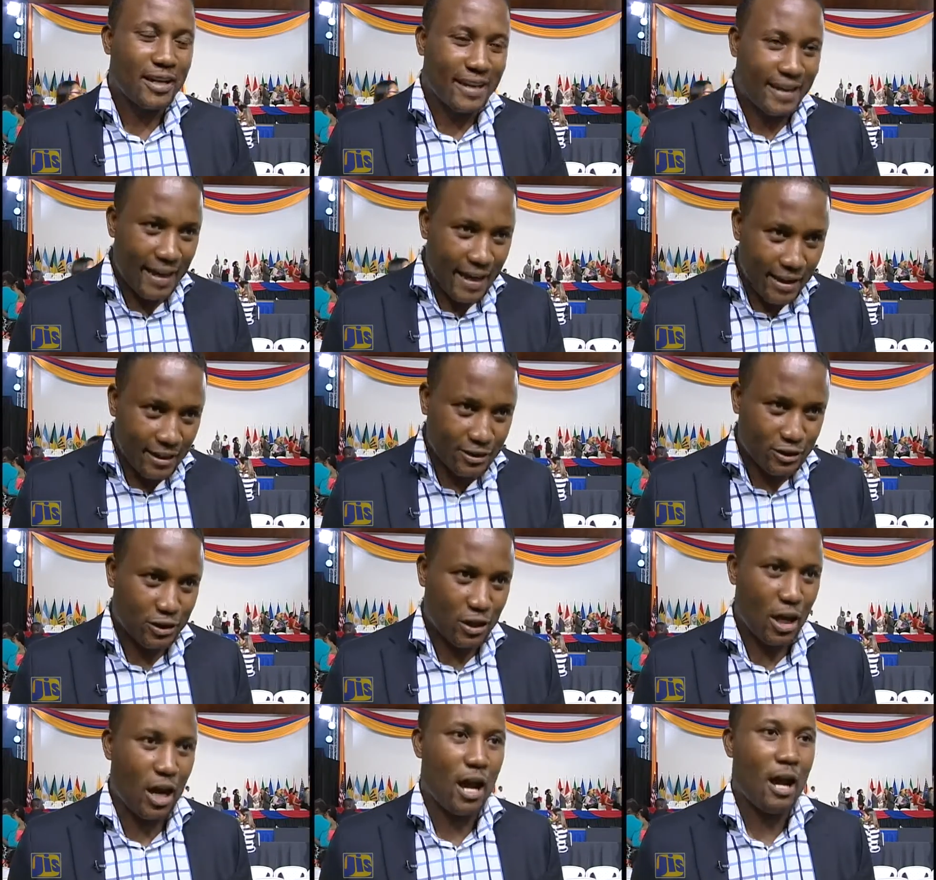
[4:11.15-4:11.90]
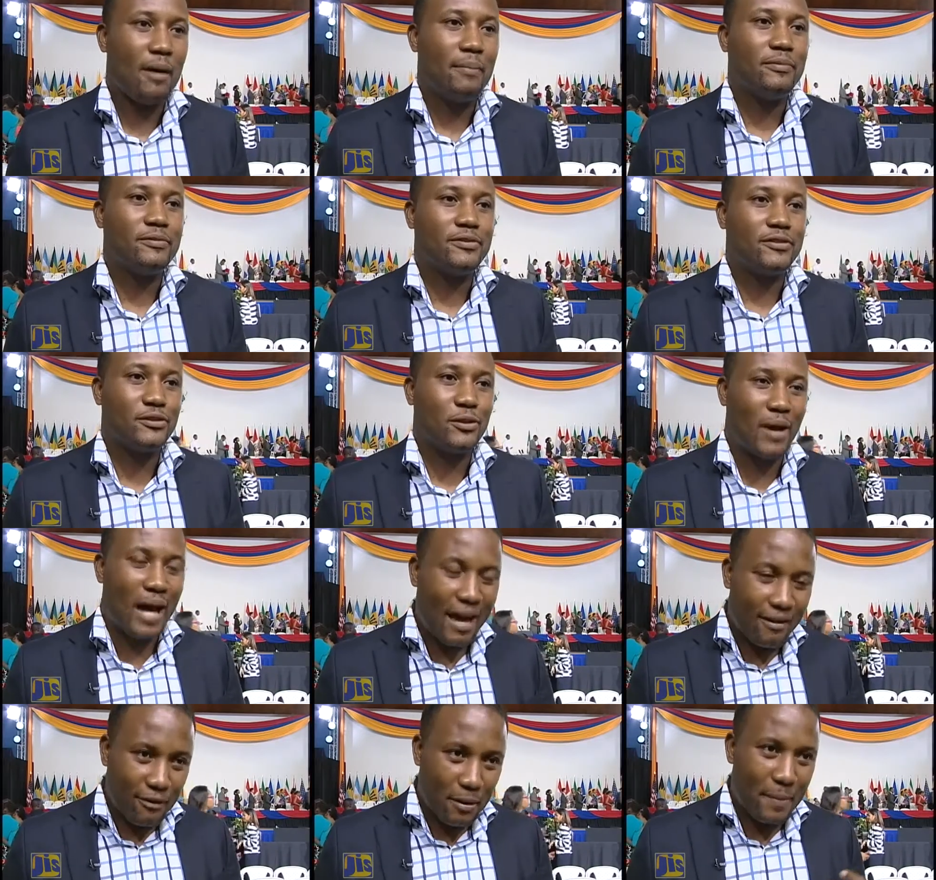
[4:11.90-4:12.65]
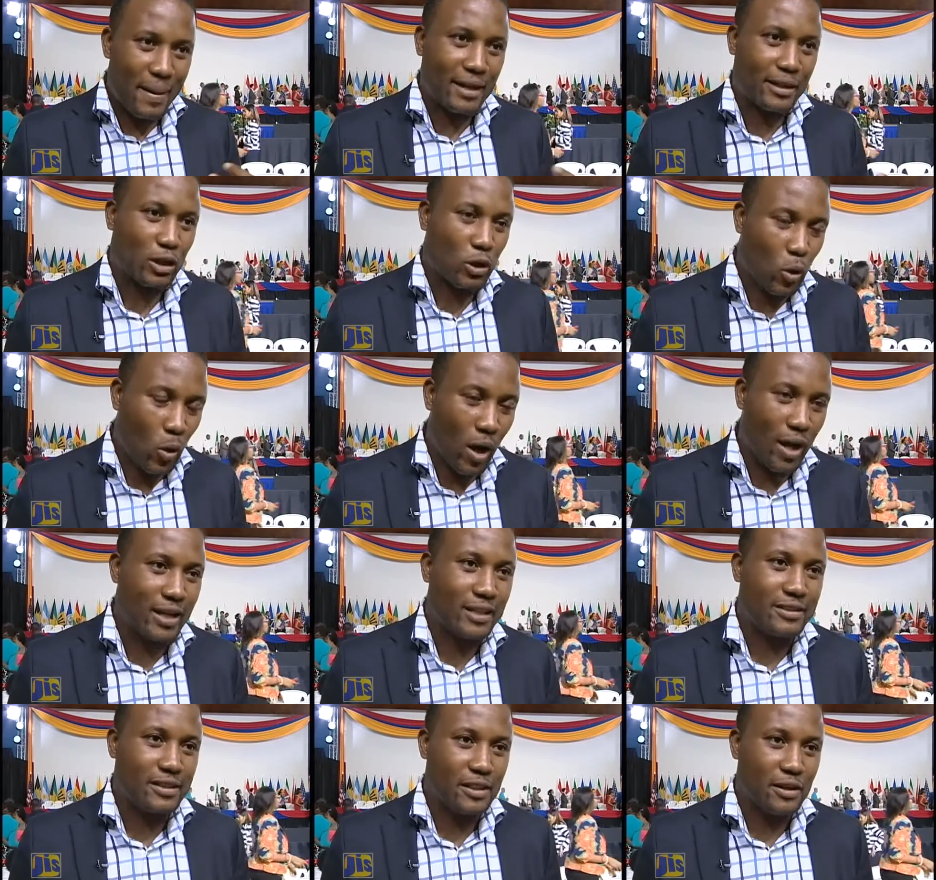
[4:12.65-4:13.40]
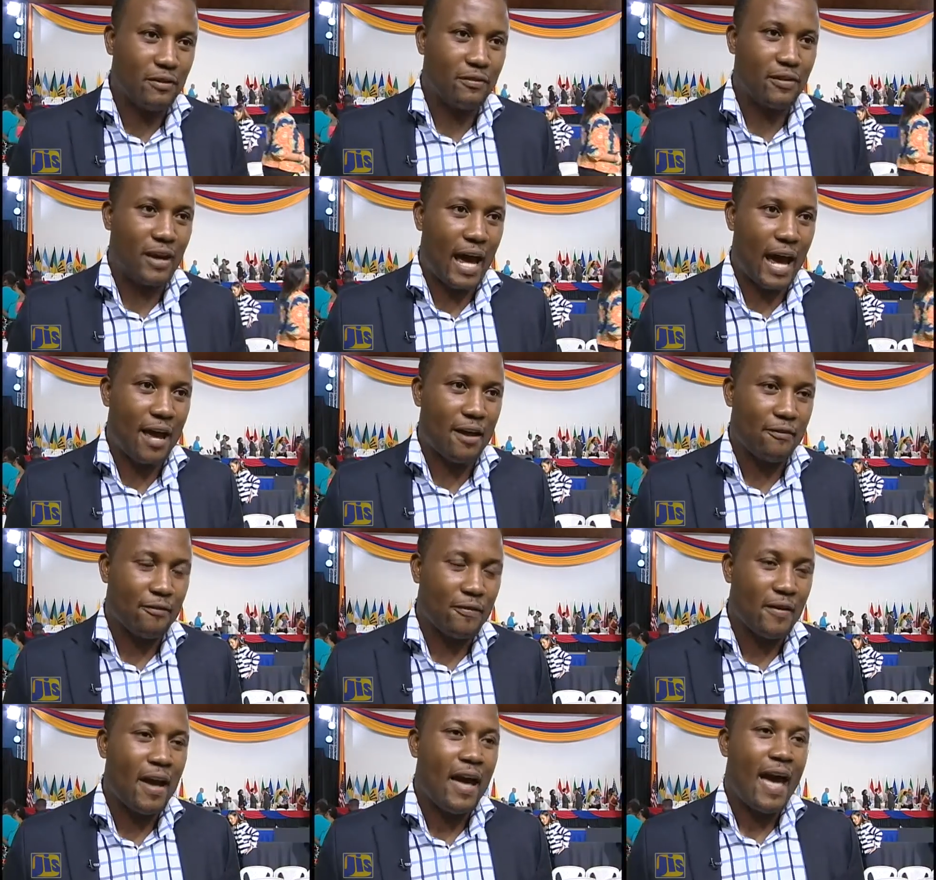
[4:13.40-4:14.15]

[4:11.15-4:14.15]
get jobs, to have a better quality of life.